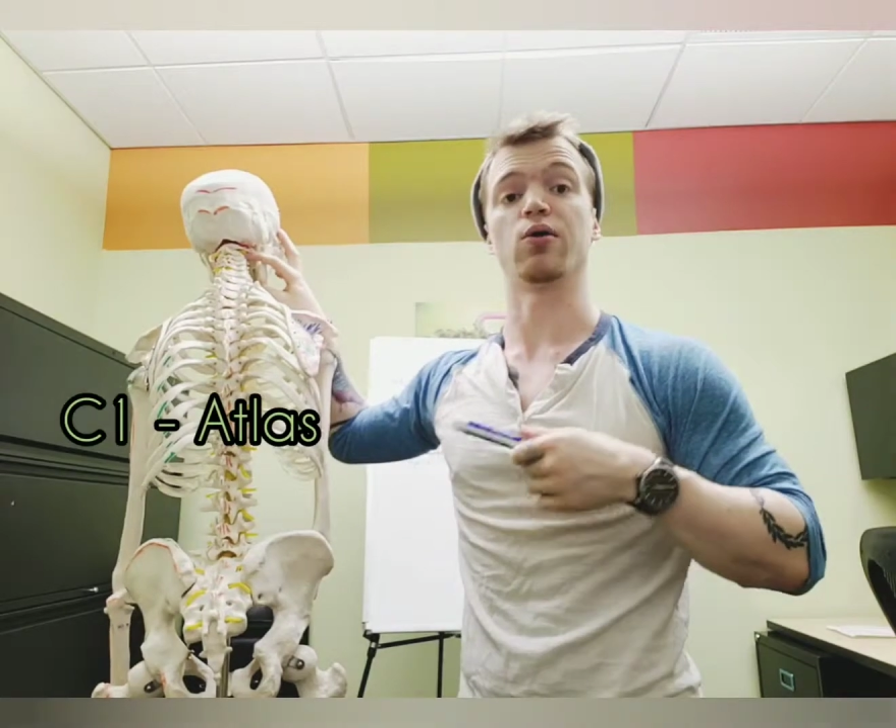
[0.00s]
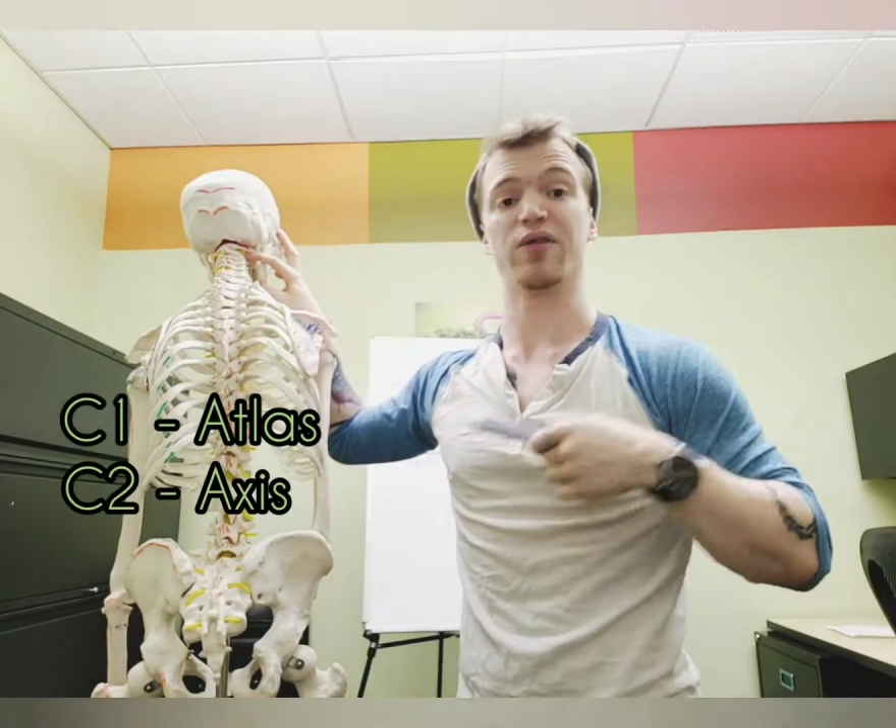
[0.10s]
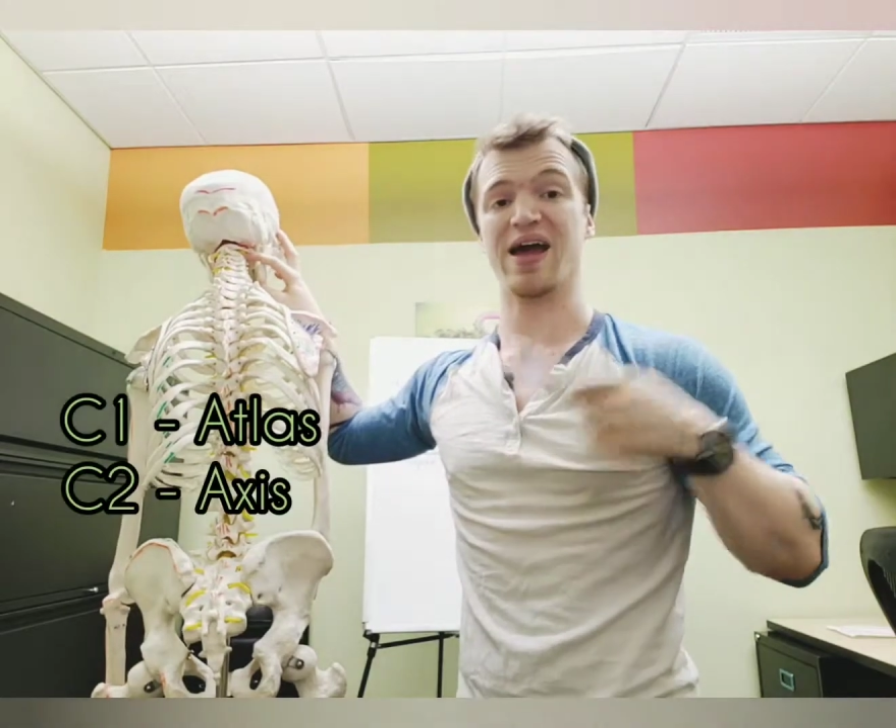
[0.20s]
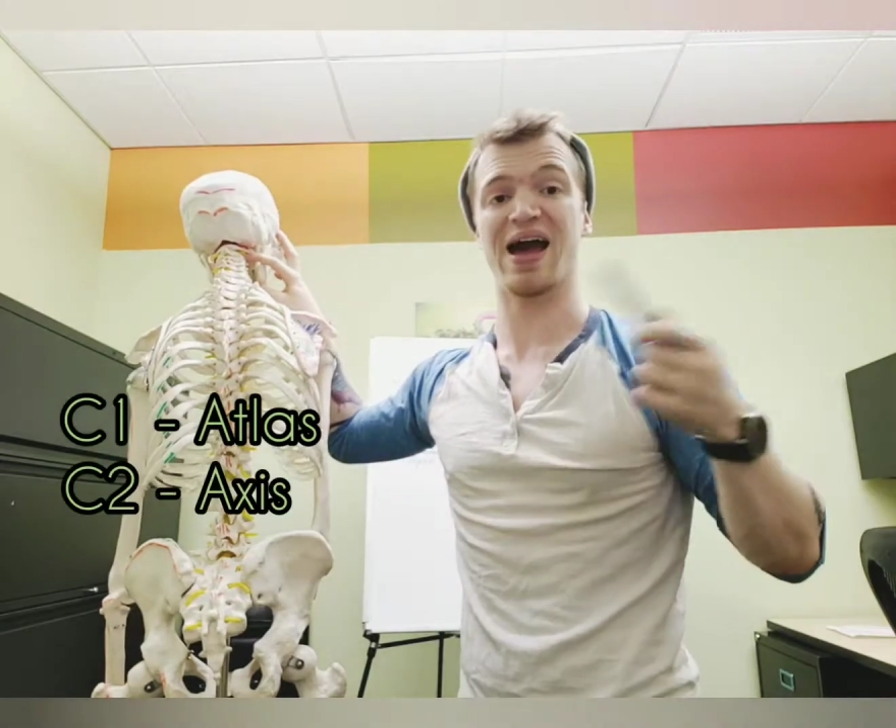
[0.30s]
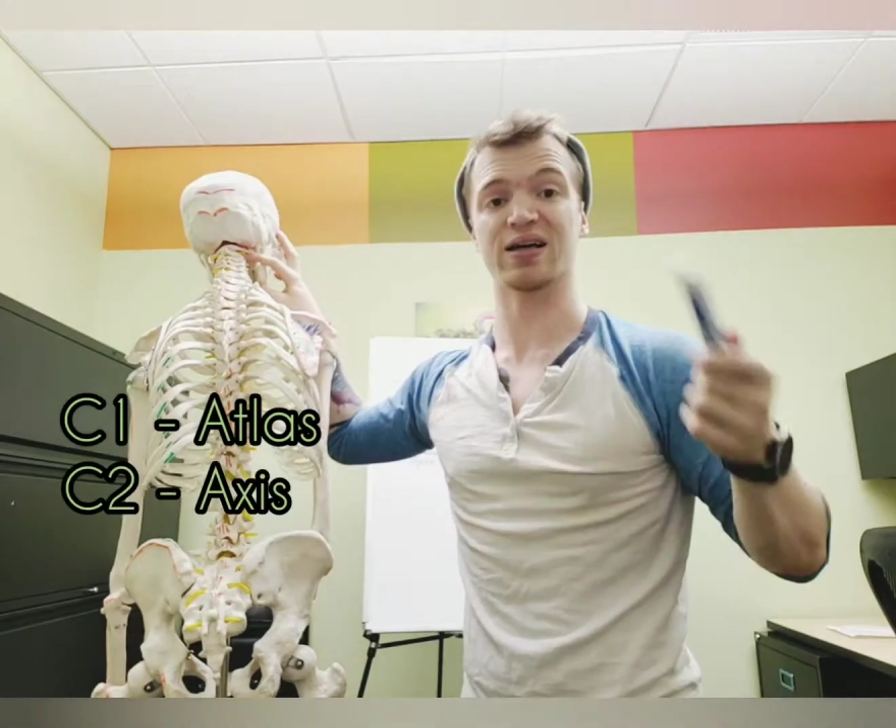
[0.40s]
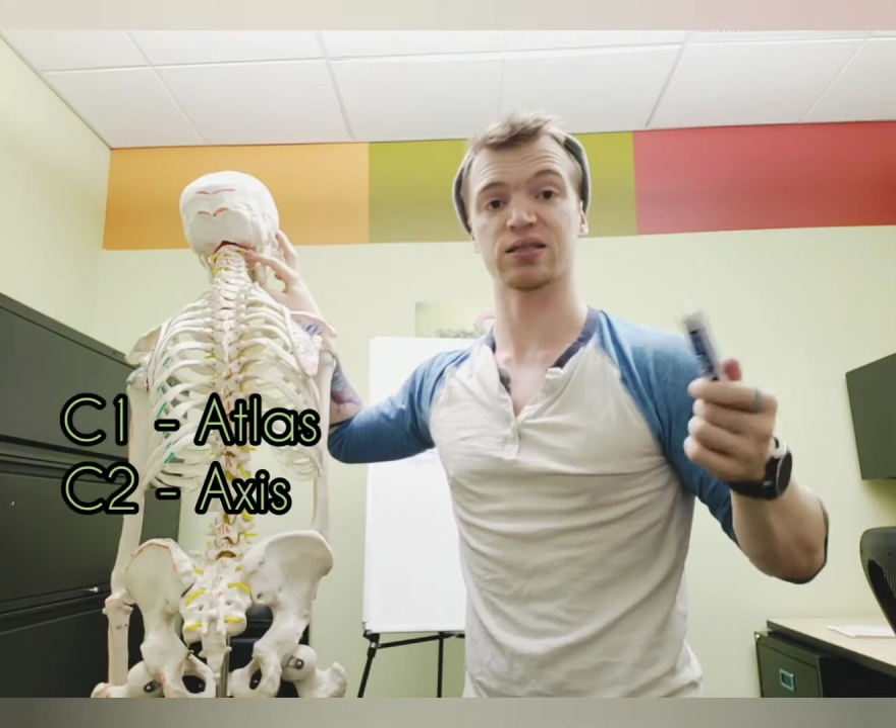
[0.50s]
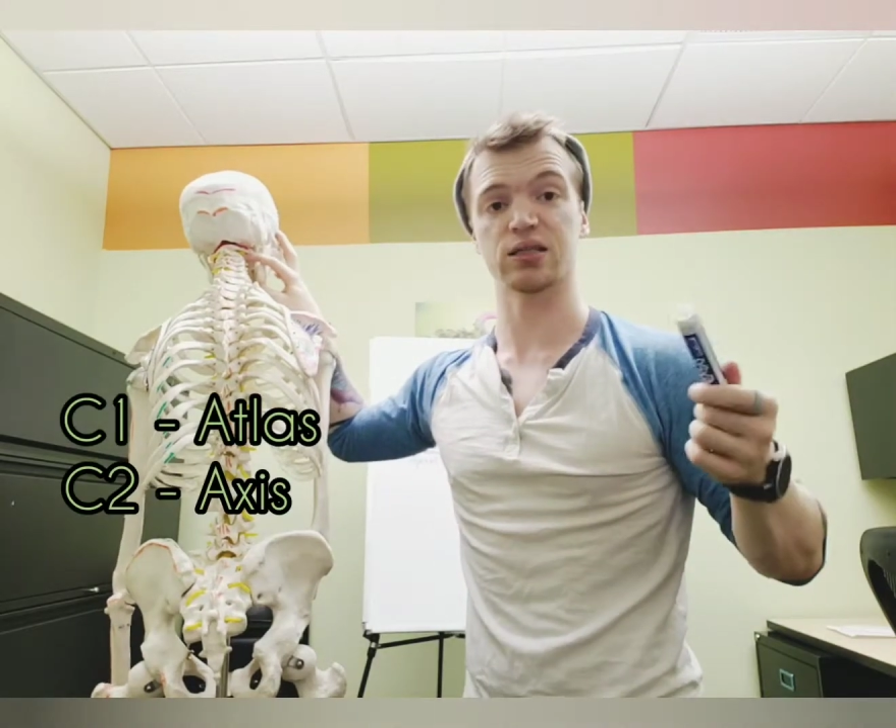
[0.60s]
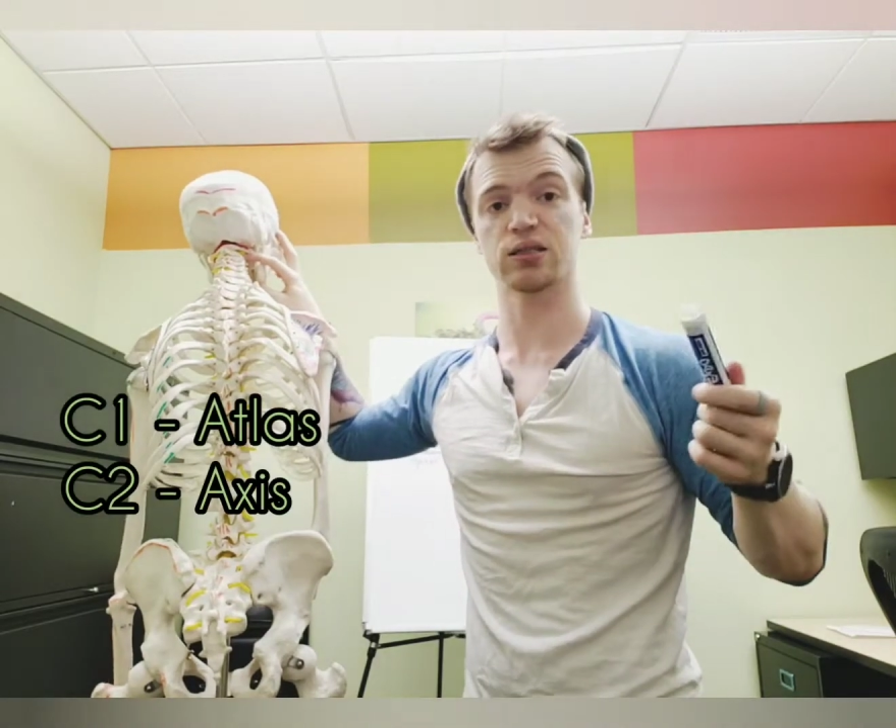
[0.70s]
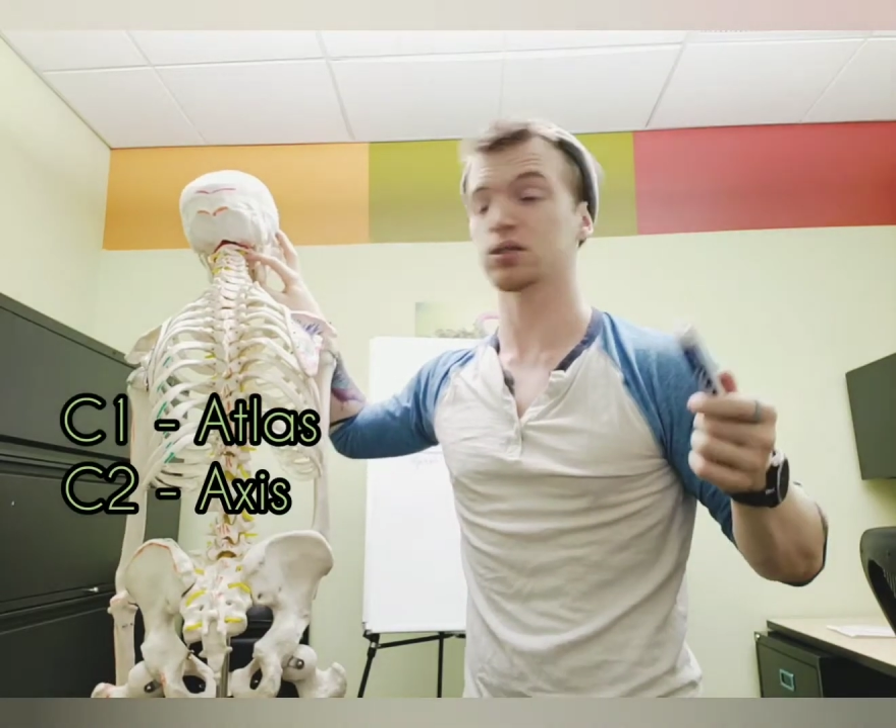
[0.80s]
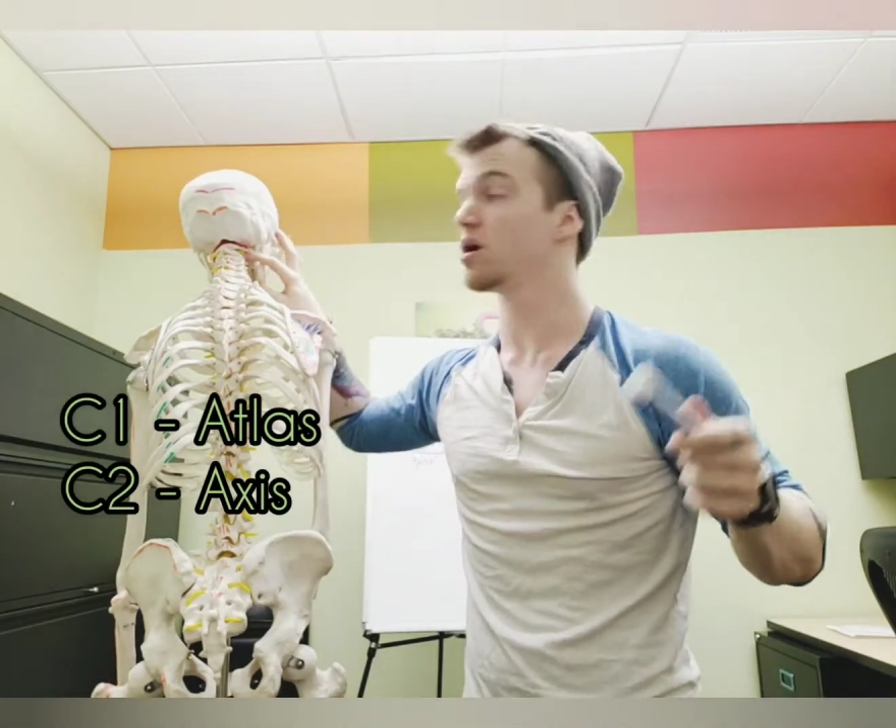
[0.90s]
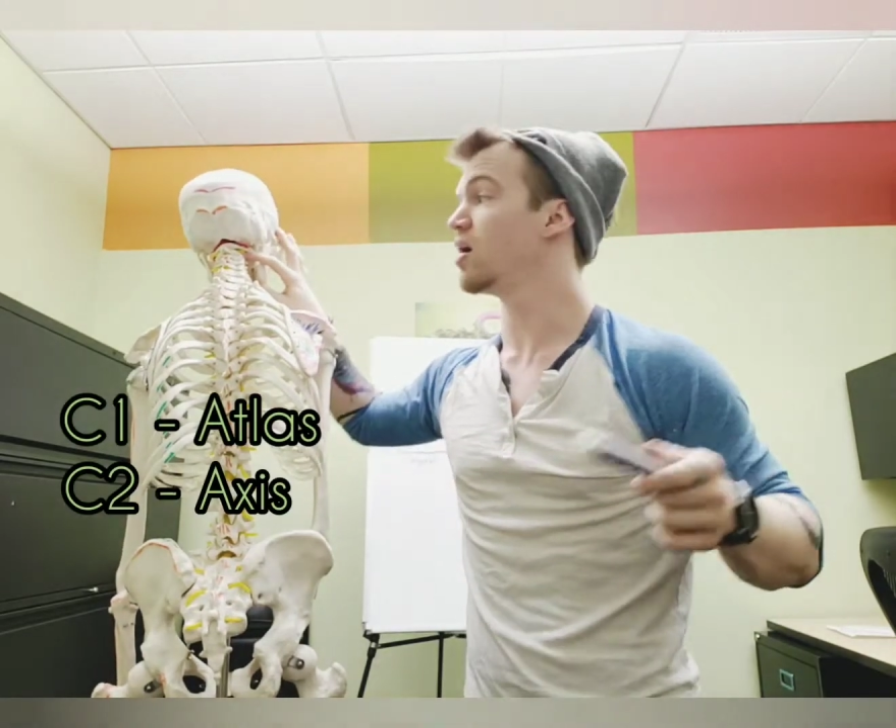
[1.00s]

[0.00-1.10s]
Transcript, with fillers: the axis,